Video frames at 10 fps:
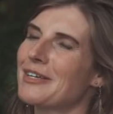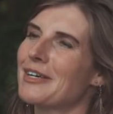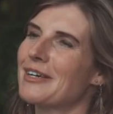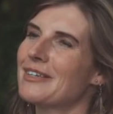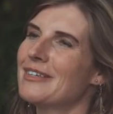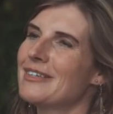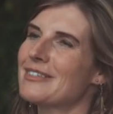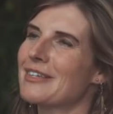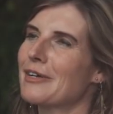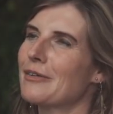year.
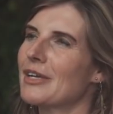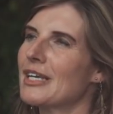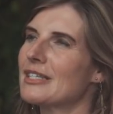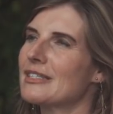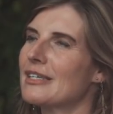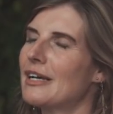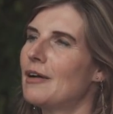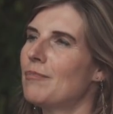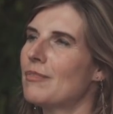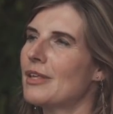So
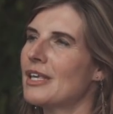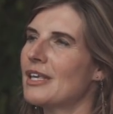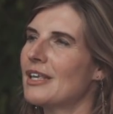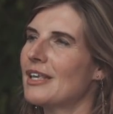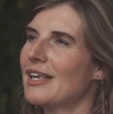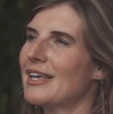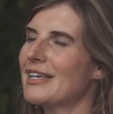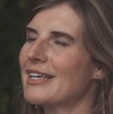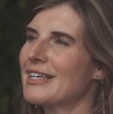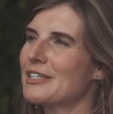
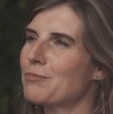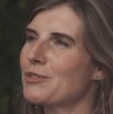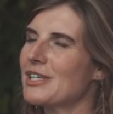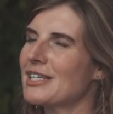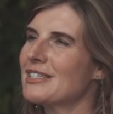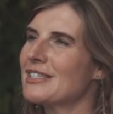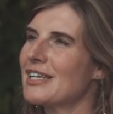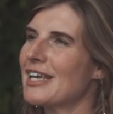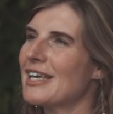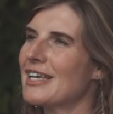it's
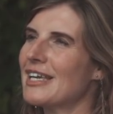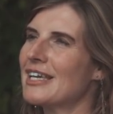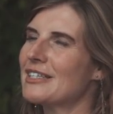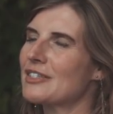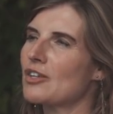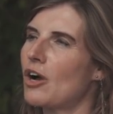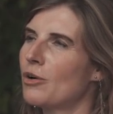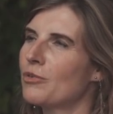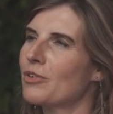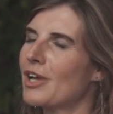presented its
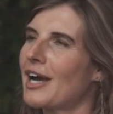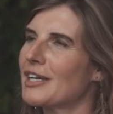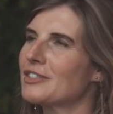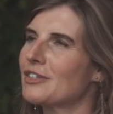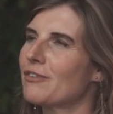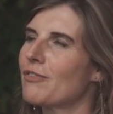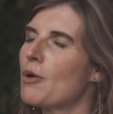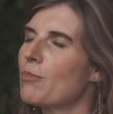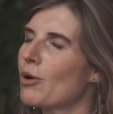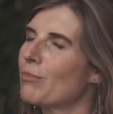own kind of
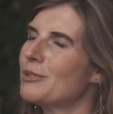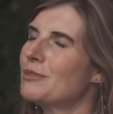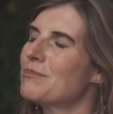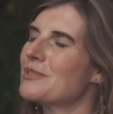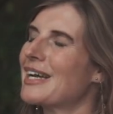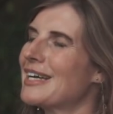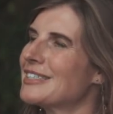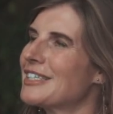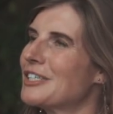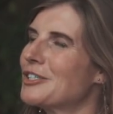problems
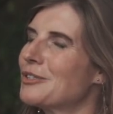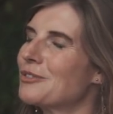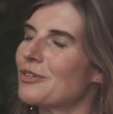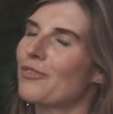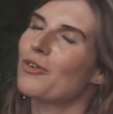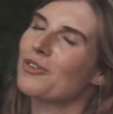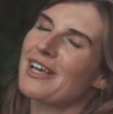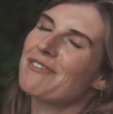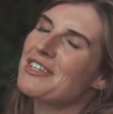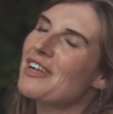and issues. Of course,
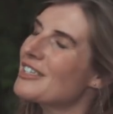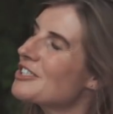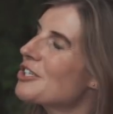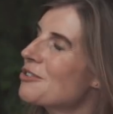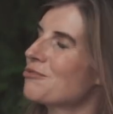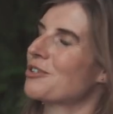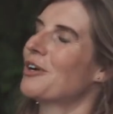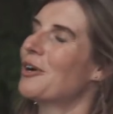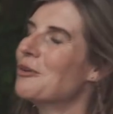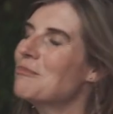having 9 children
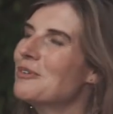at home